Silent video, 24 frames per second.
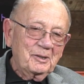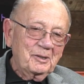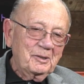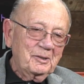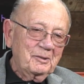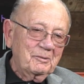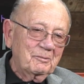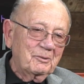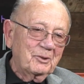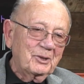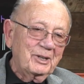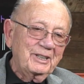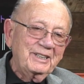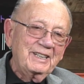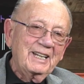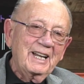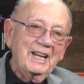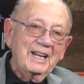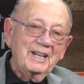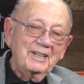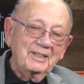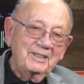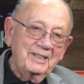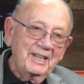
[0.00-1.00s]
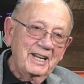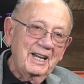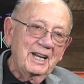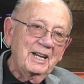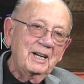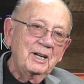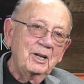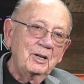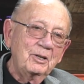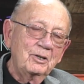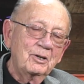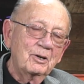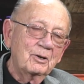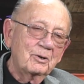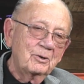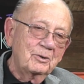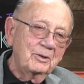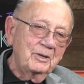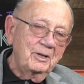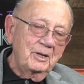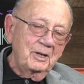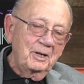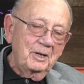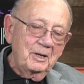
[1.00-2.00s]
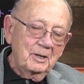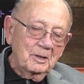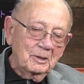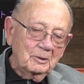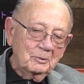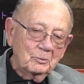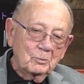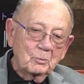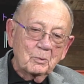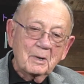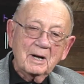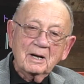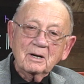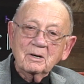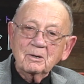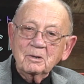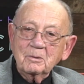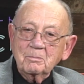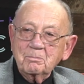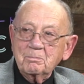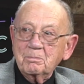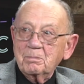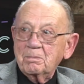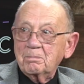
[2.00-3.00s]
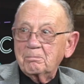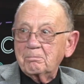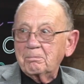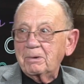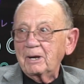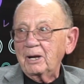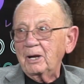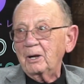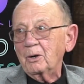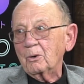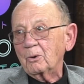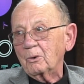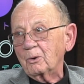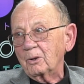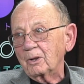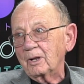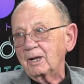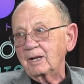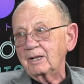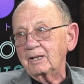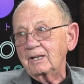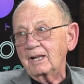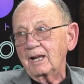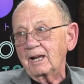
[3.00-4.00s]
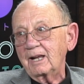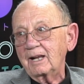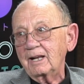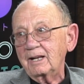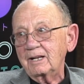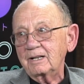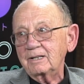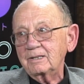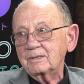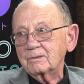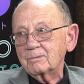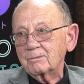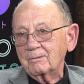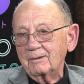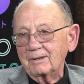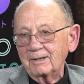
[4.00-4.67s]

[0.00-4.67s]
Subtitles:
boy, Danny during the record payola days when